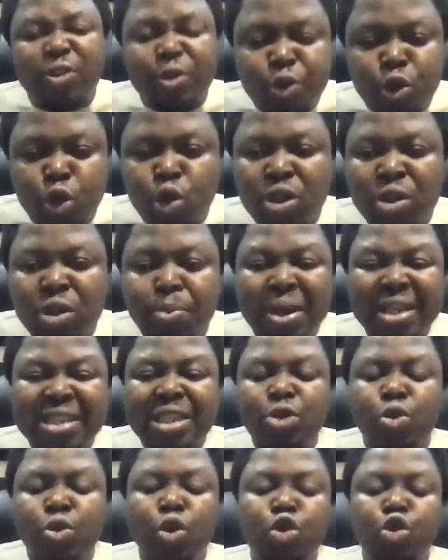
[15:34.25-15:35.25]
So the best
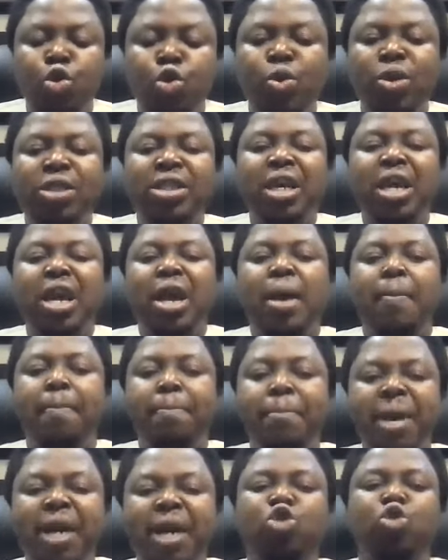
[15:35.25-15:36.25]
thing you want to do is
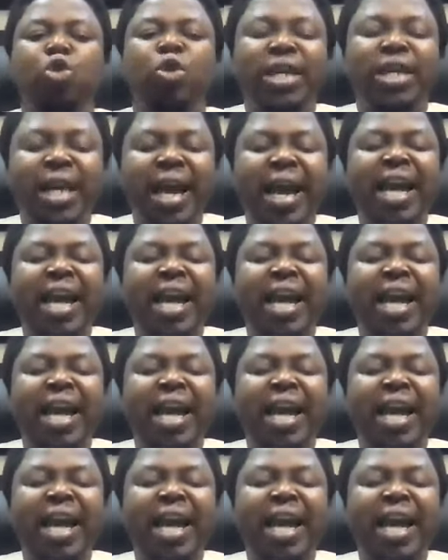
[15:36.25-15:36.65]
make sure it